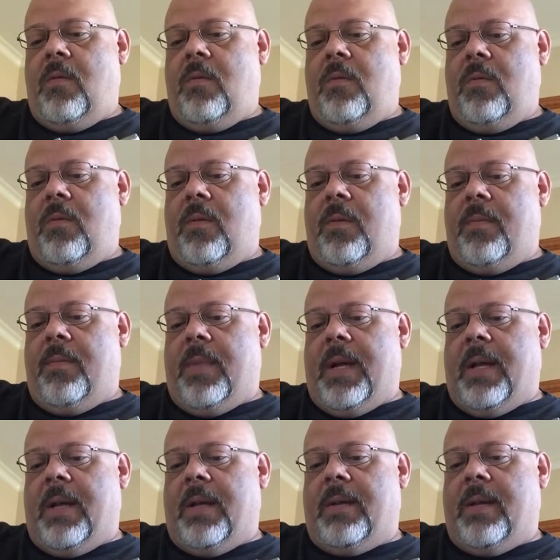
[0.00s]
Whew,
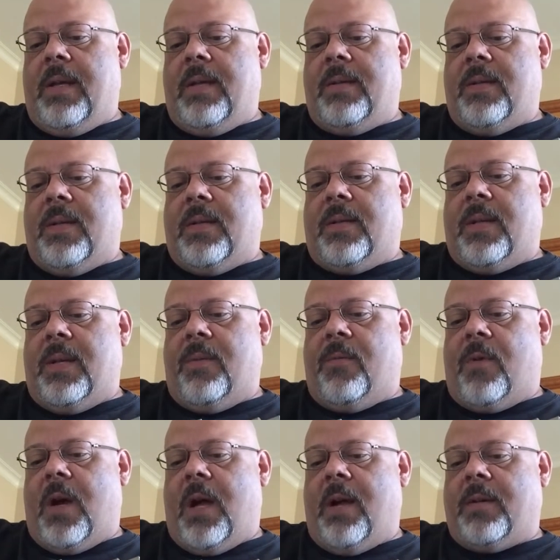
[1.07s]
man, it
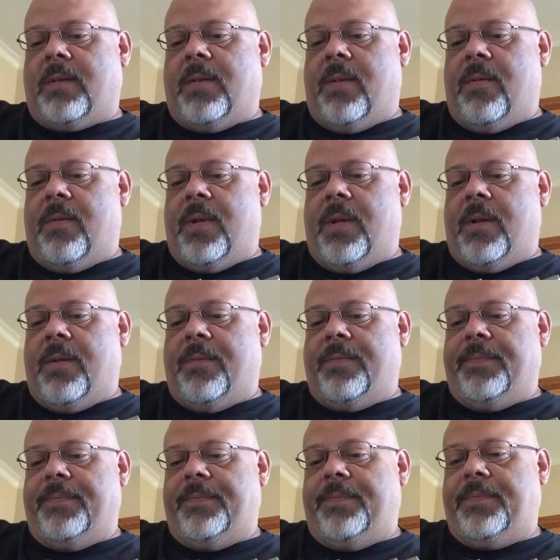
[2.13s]
rocks on here.
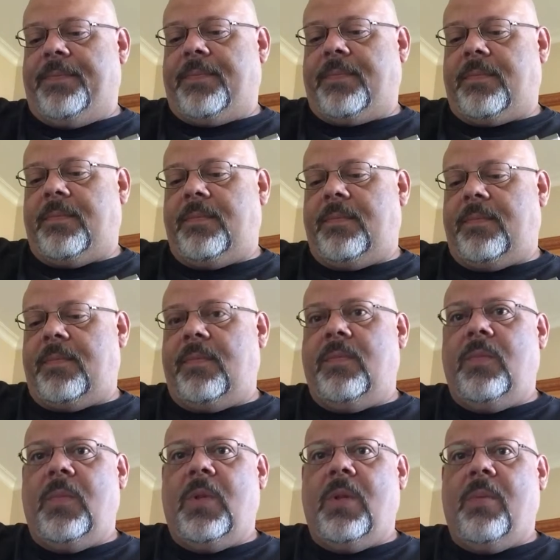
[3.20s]

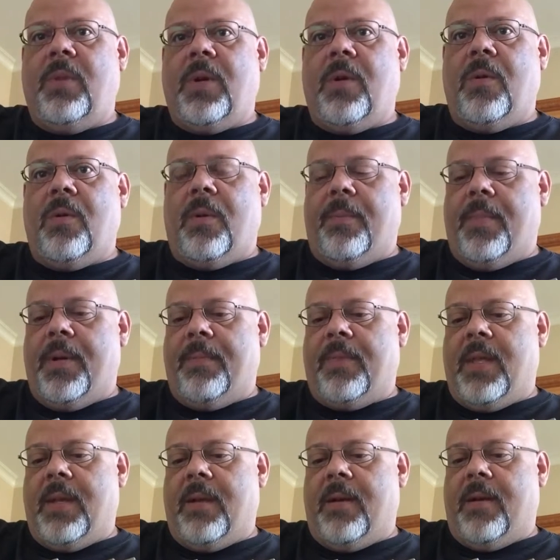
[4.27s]
I'm going to bump
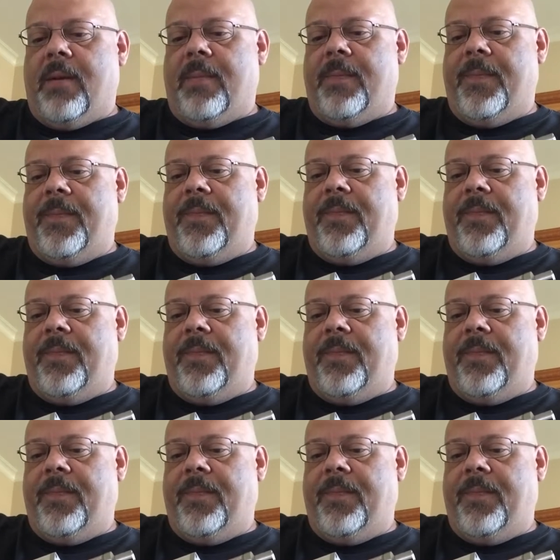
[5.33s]
that up.